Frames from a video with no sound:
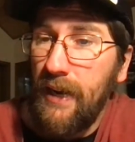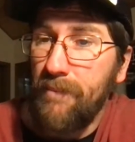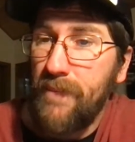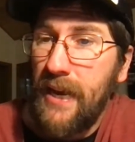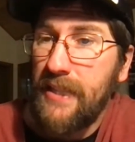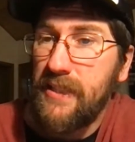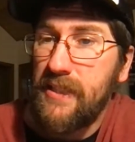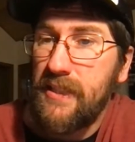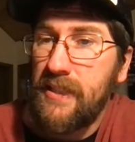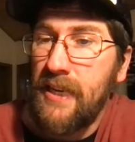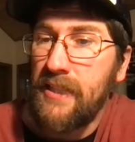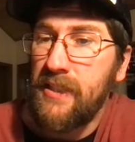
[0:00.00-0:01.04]
That's
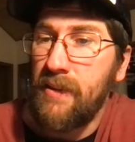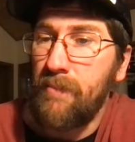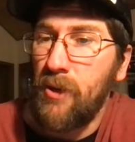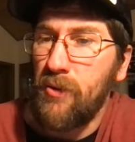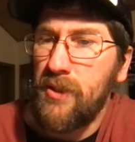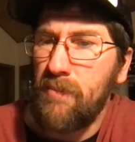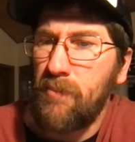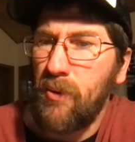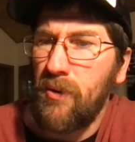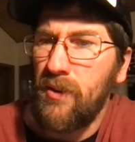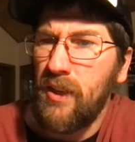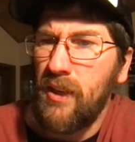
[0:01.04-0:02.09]
the most
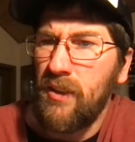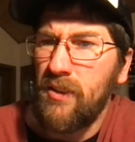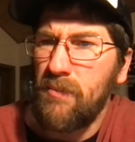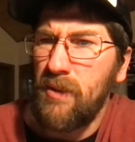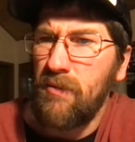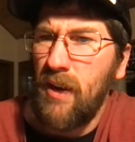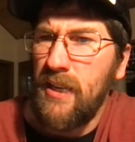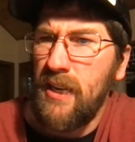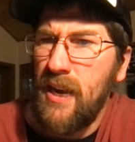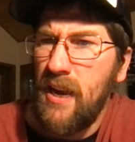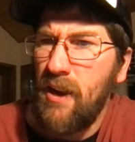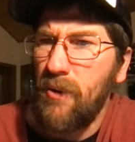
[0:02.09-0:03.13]
important thing to me right
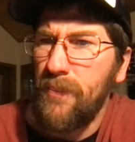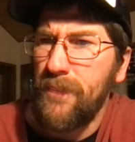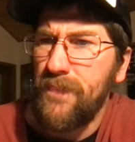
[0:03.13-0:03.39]
now.